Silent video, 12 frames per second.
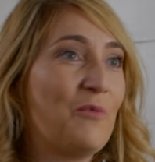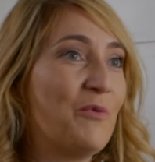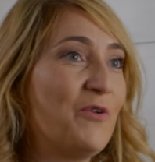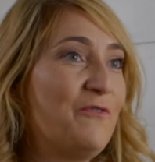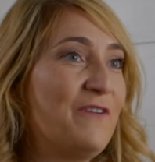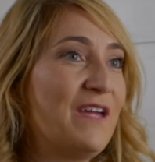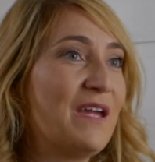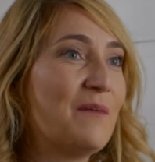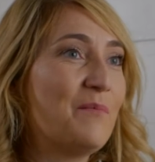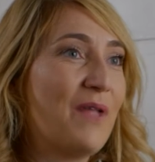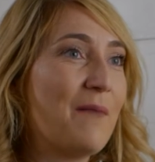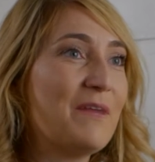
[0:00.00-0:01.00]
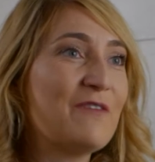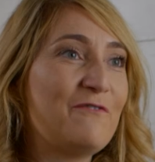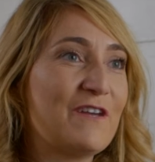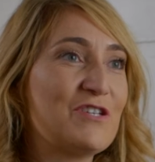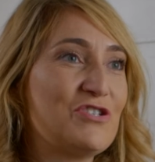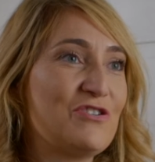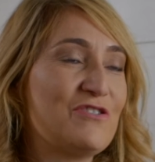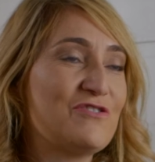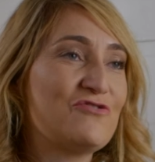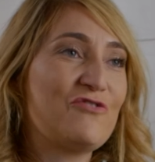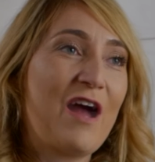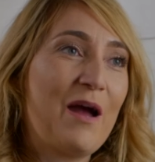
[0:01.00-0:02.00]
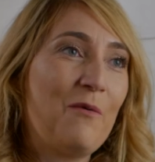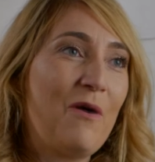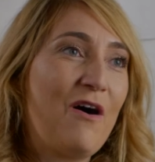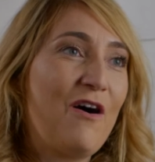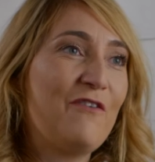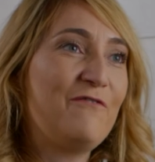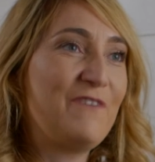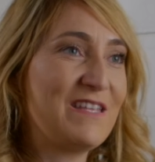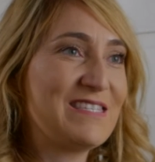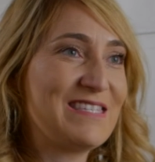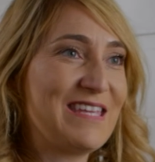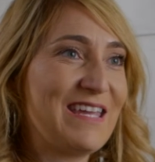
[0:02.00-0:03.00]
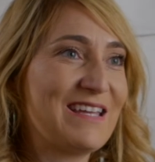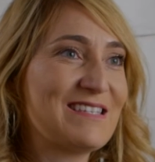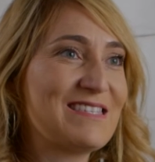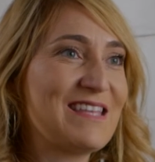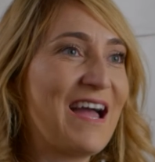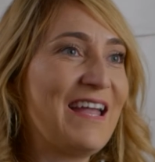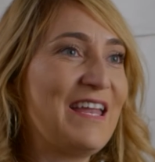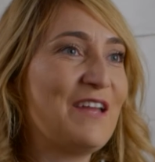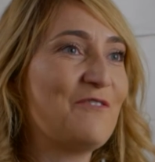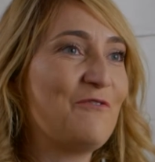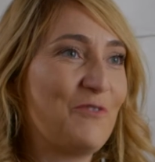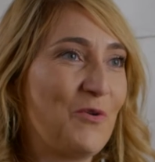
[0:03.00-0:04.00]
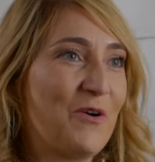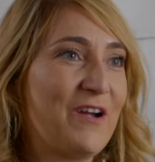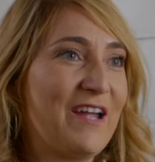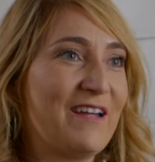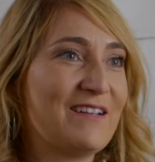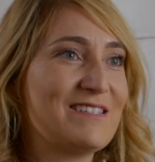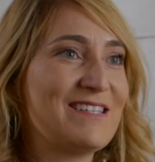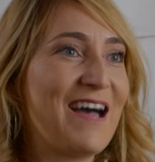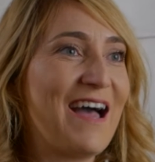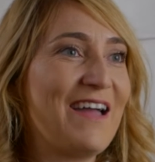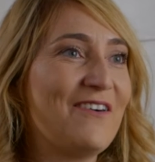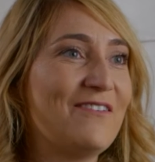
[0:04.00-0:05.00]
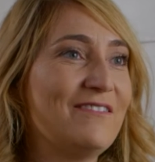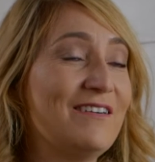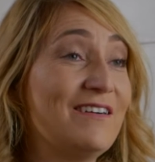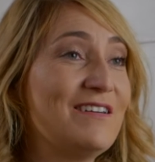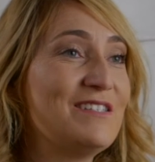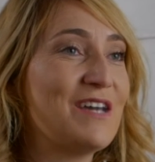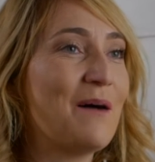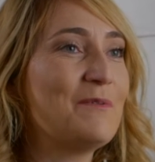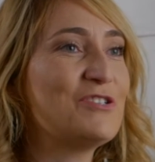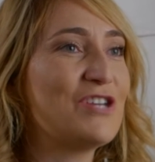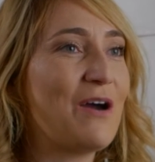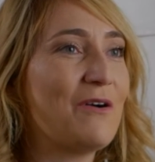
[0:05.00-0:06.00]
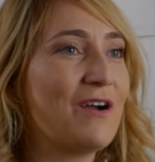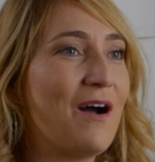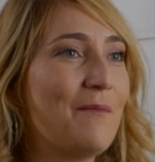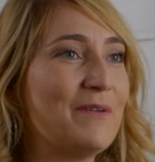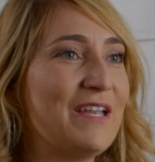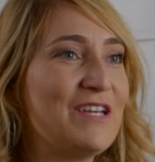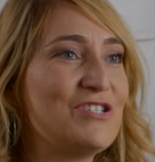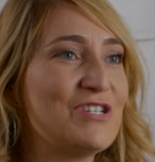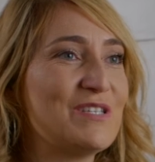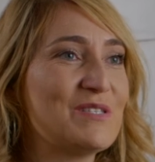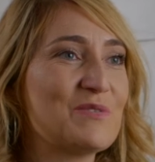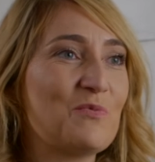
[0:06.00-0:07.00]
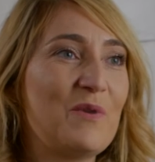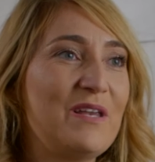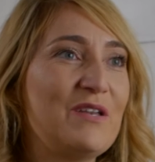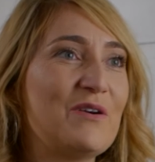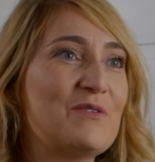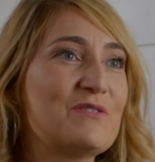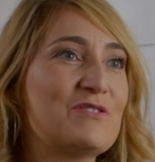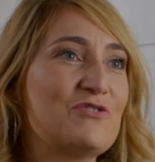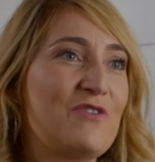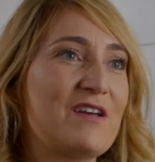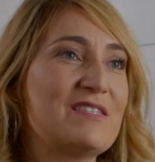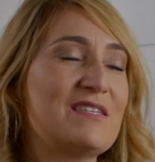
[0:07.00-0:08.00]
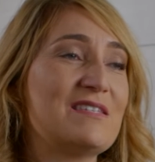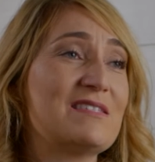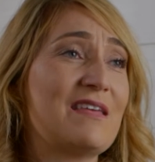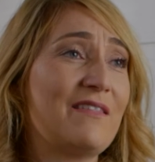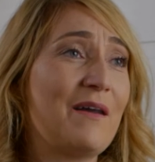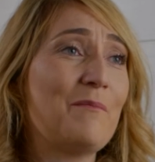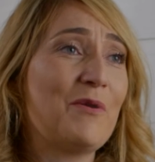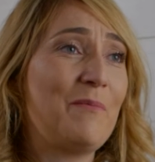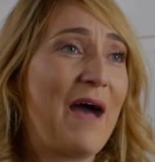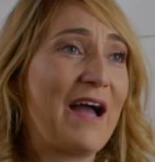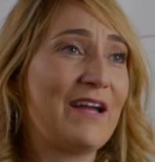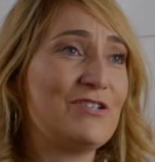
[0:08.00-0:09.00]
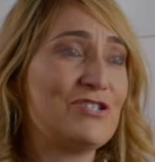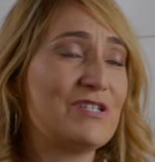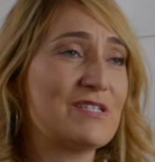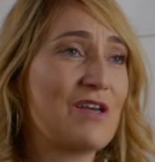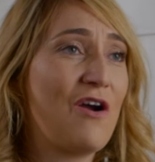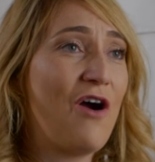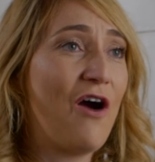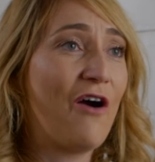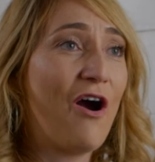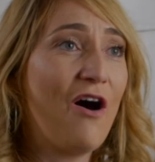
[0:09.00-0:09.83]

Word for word: Roofing, plumbing fixtures, drywall, fencing, siding, flooring, tile, tub and shower combinations, windows, trusses, and lumber packages are